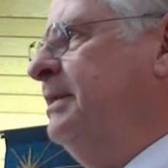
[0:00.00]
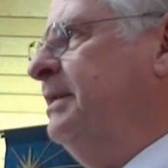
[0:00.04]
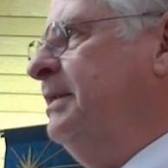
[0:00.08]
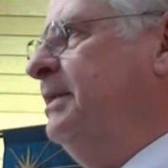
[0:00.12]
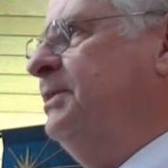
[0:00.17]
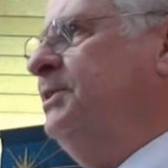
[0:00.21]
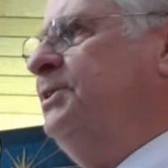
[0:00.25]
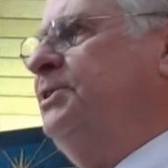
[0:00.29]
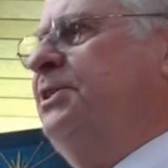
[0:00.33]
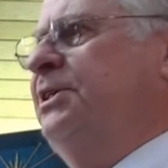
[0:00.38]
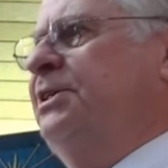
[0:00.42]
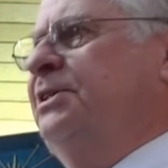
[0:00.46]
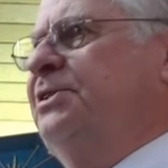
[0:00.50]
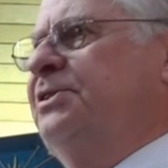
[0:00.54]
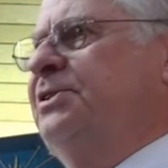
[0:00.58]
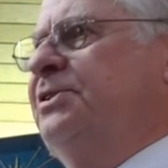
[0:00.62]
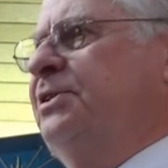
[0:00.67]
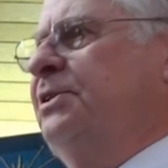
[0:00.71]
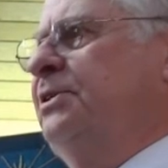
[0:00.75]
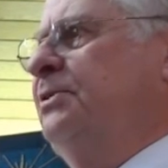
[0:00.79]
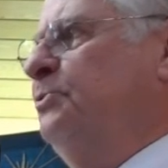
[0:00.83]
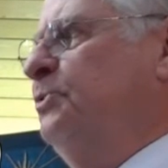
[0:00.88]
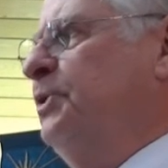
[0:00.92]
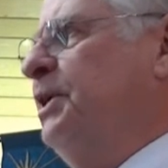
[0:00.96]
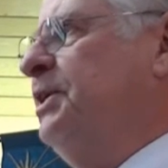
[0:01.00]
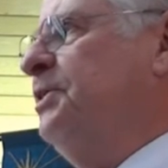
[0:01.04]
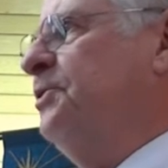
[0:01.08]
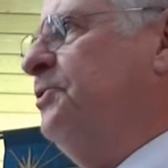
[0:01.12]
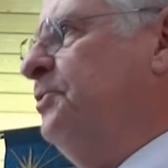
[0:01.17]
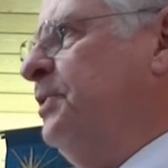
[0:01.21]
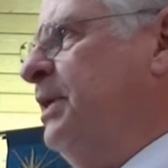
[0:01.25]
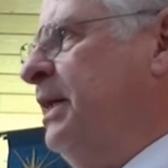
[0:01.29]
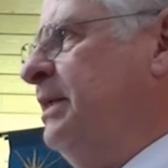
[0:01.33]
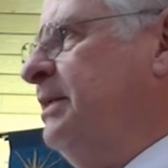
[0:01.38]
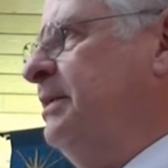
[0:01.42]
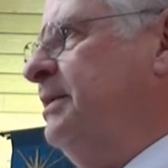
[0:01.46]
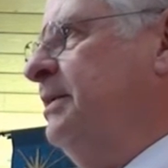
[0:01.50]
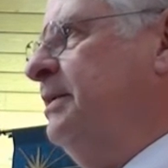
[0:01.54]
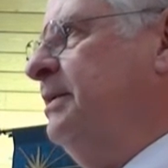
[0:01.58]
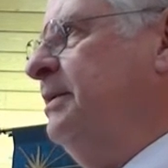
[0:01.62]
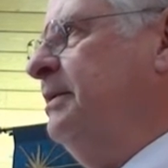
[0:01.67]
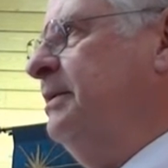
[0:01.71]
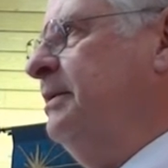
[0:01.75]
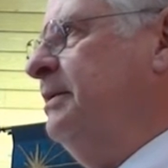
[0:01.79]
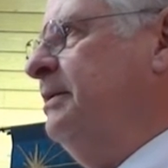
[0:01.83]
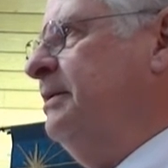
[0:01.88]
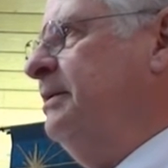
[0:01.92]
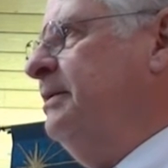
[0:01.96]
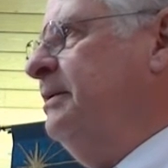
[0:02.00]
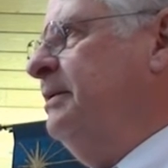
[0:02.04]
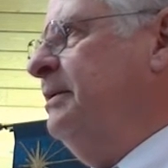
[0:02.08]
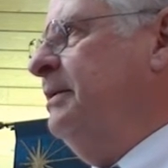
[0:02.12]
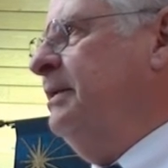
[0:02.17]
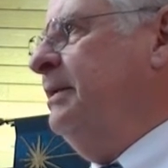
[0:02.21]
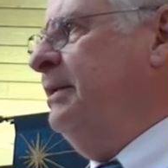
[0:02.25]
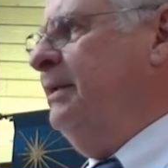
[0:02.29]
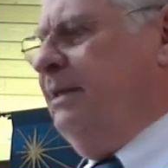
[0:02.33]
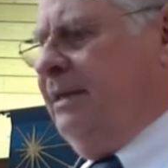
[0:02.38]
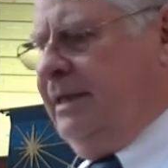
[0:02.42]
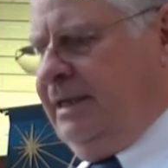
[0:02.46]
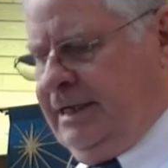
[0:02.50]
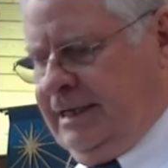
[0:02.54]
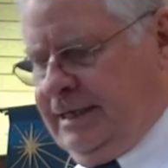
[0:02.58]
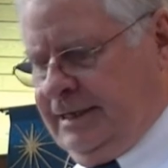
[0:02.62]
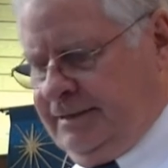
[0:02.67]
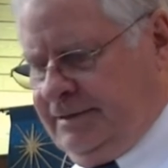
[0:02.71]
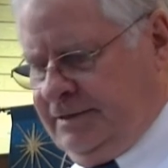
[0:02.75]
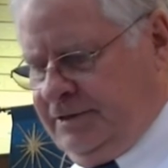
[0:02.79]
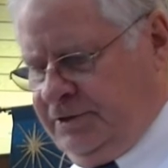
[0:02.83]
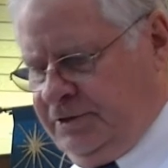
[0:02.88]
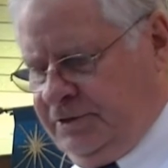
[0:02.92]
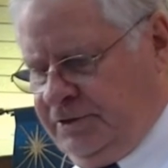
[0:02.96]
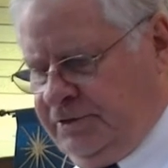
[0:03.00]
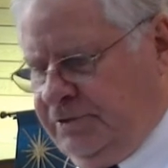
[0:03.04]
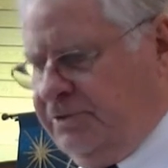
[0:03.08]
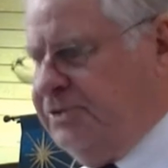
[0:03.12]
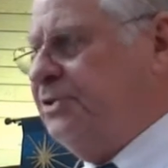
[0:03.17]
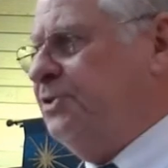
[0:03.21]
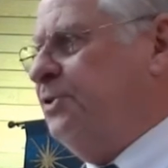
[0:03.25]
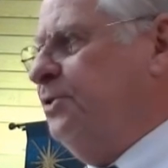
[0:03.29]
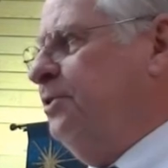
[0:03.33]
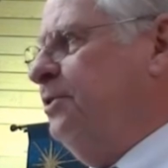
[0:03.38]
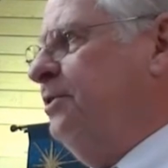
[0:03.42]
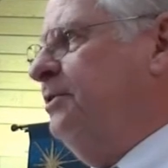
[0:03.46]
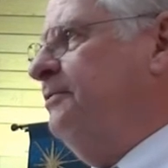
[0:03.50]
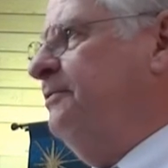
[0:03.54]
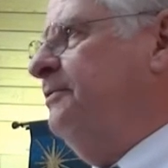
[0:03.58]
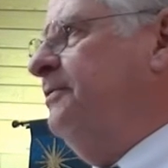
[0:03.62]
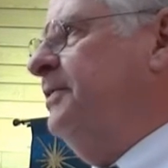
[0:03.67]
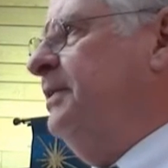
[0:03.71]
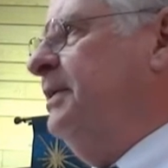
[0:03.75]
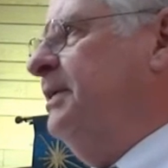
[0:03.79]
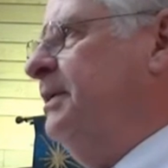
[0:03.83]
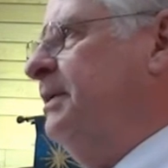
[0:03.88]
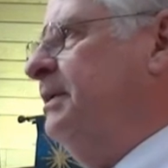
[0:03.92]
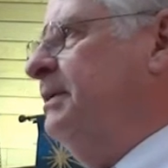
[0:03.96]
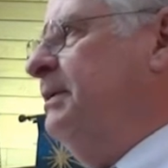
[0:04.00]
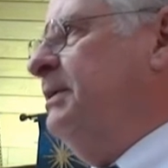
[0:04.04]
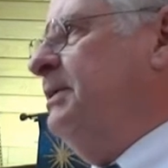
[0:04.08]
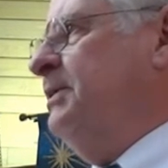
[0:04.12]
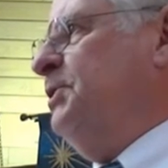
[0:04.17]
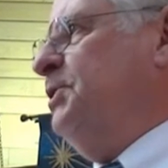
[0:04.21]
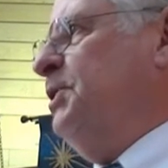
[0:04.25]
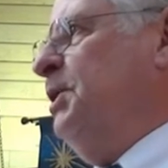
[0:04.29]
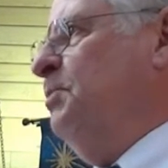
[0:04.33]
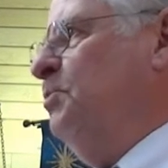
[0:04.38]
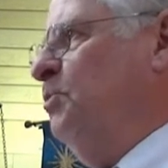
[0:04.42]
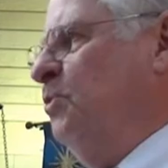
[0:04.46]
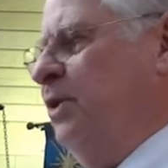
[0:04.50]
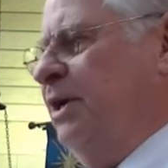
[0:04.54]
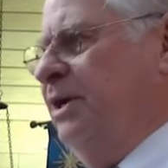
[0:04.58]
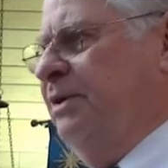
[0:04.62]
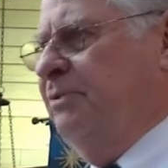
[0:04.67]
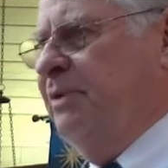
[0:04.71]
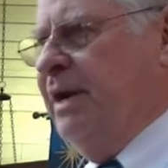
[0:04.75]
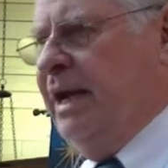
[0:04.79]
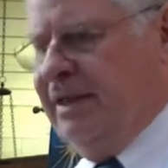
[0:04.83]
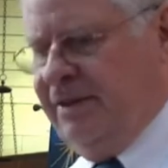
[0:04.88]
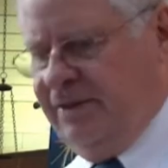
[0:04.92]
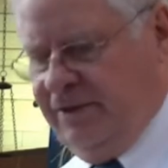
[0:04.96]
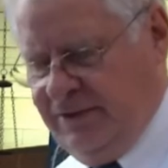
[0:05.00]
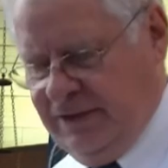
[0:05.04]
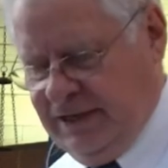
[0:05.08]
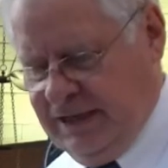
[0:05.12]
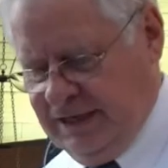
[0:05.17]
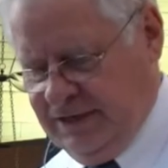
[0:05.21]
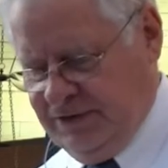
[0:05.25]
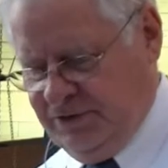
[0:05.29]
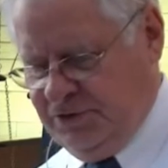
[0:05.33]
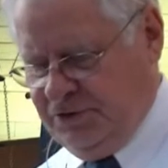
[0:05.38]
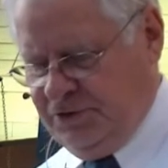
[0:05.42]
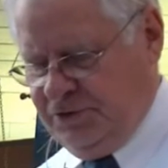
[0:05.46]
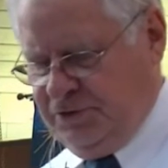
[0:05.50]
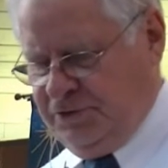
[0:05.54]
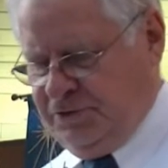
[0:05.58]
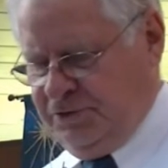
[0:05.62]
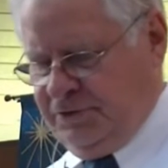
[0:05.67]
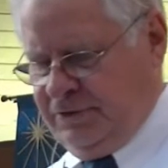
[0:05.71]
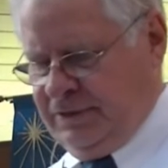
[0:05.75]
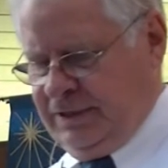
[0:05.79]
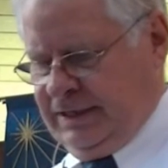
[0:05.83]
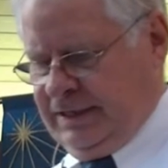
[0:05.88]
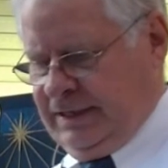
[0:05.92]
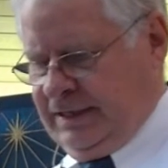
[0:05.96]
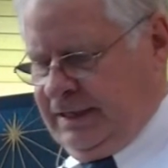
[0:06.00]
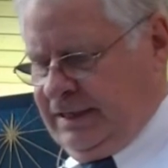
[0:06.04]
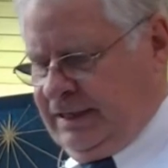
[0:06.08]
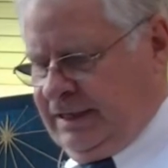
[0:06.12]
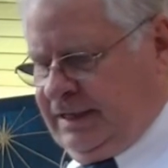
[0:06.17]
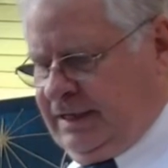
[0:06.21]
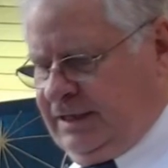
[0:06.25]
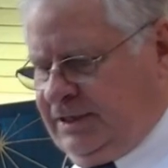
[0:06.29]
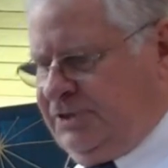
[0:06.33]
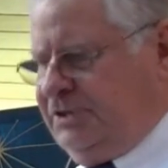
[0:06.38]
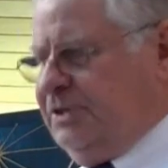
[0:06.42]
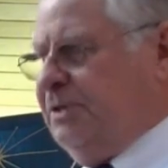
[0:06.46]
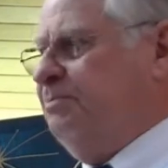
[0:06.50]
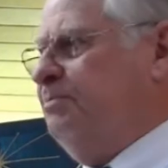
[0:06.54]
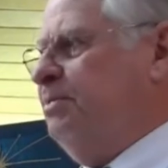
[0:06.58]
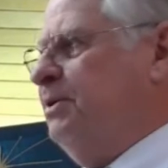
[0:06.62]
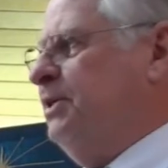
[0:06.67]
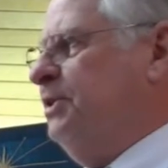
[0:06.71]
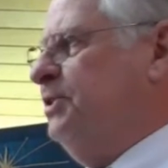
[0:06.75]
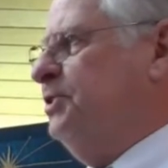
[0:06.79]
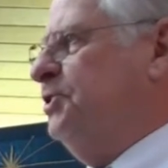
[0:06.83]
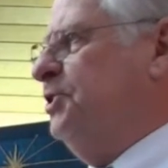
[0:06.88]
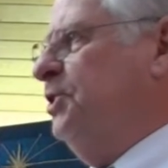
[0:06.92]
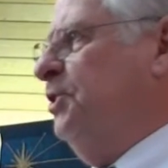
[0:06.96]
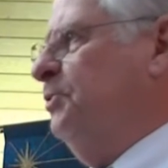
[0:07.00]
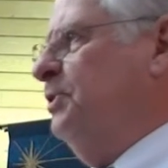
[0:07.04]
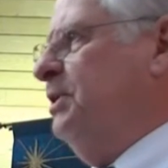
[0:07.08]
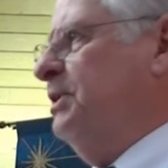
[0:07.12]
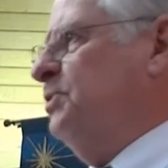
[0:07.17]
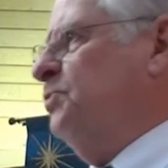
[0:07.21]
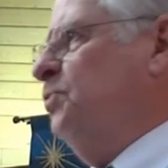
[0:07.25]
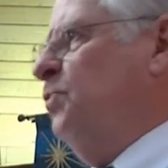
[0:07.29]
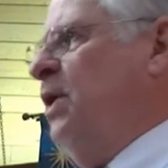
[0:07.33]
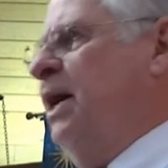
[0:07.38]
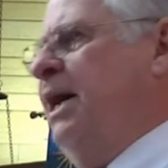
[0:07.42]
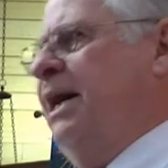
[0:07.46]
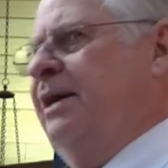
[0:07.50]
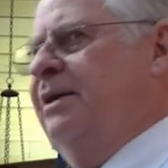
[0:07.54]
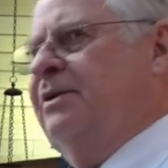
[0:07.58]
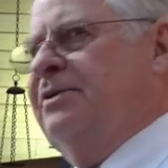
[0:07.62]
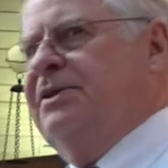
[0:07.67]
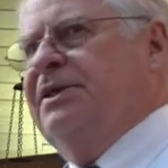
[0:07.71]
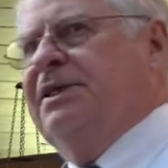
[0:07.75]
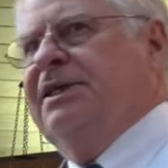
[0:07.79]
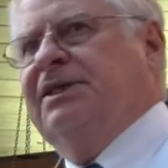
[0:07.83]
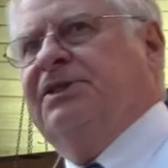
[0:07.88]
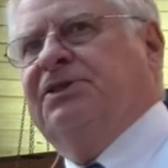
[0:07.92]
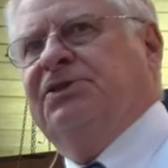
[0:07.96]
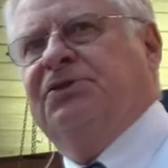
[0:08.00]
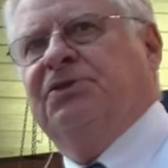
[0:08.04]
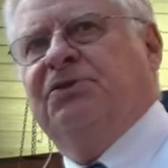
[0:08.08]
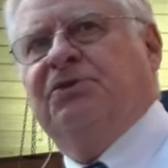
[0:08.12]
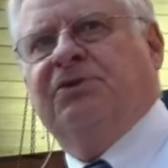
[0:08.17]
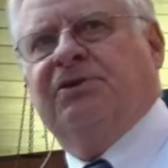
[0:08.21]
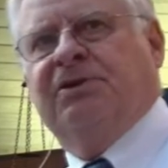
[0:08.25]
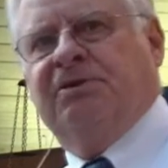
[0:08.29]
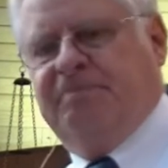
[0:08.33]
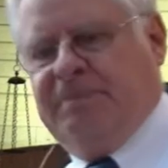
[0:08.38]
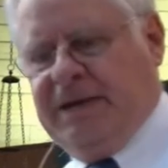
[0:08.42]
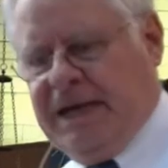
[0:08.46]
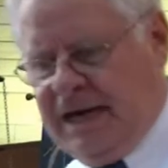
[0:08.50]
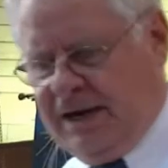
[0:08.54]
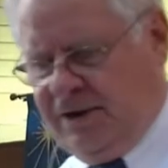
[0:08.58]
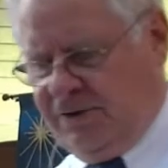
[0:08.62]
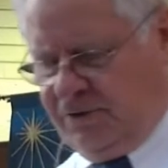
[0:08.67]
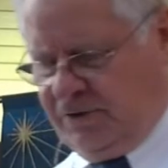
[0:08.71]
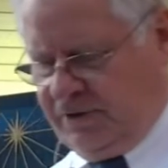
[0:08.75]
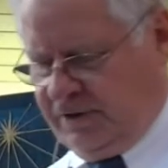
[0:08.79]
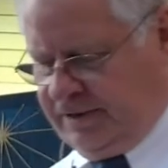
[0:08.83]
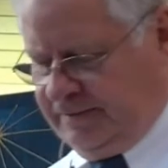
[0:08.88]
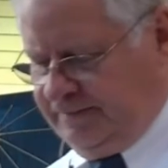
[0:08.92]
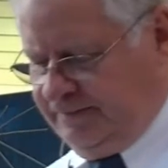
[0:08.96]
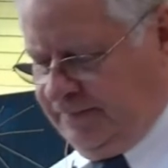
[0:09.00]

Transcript: It's just redirected uh, to serve someone rather than to uh, simply show its wildness or power.